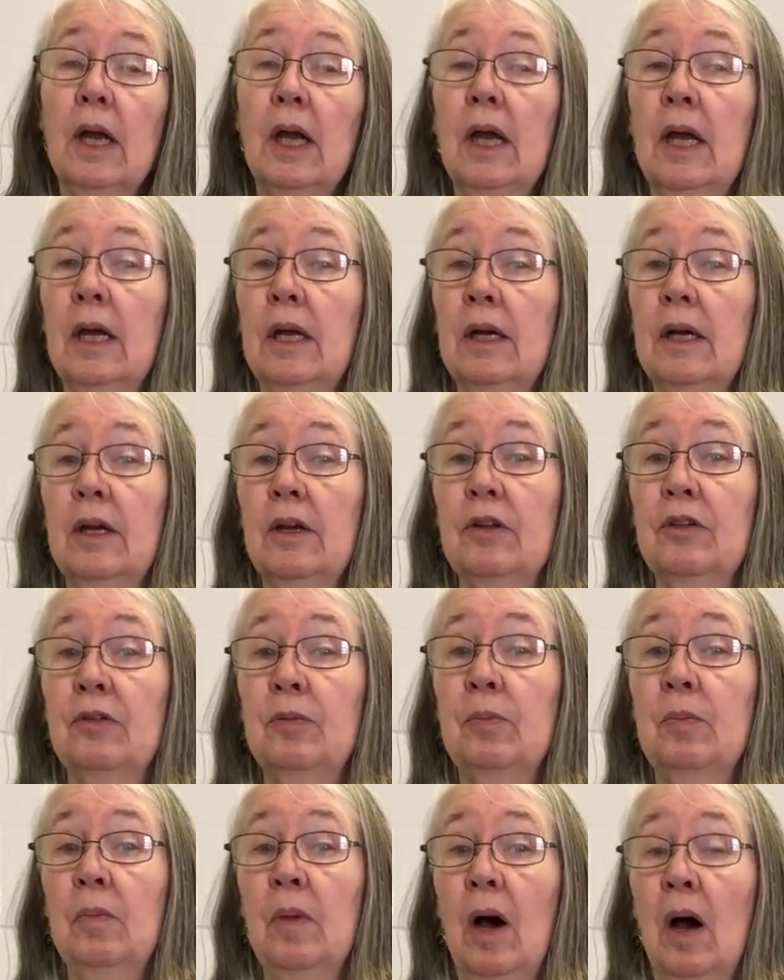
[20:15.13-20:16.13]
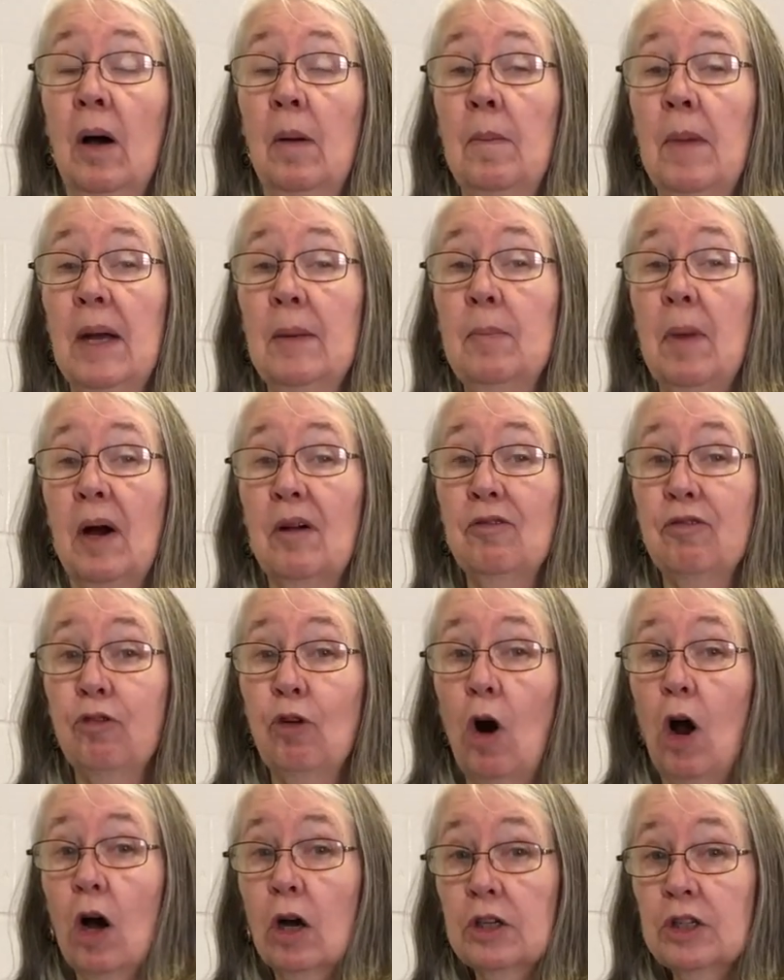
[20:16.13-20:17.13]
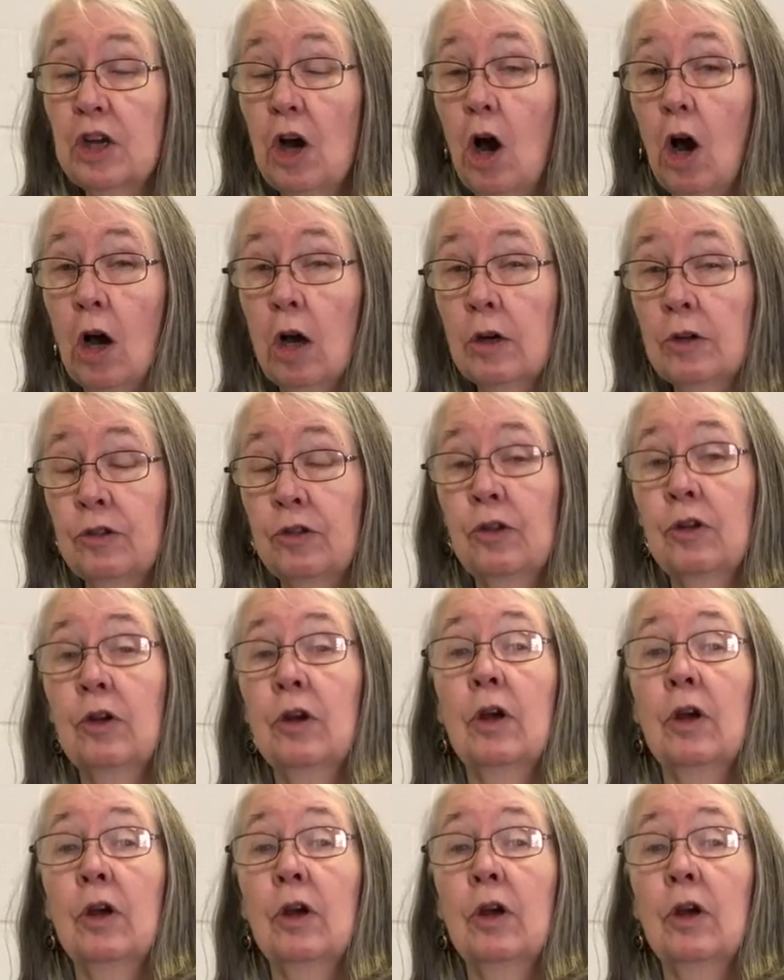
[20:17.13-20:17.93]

It is made by Frog Togs.